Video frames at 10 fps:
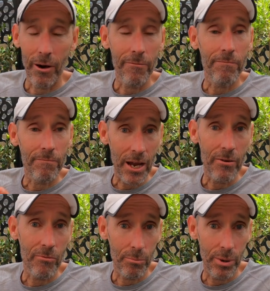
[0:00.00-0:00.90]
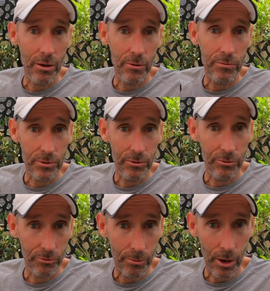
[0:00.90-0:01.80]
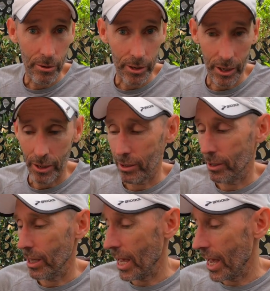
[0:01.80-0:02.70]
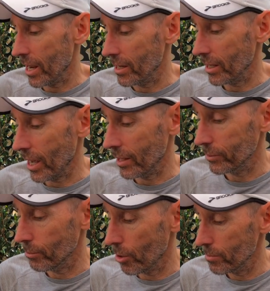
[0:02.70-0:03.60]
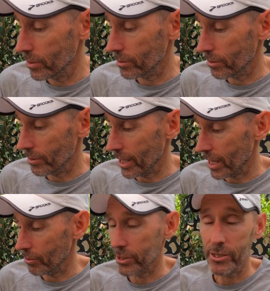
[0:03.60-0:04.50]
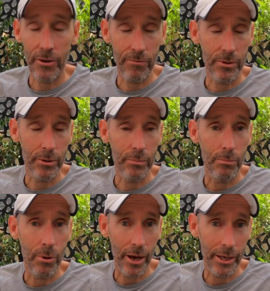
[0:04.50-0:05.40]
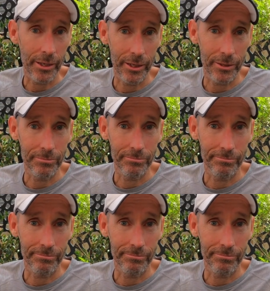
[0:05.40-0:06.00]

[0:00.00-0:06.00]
my favorite pair of shoes from Hoka. and at the moment they are a definite buy again.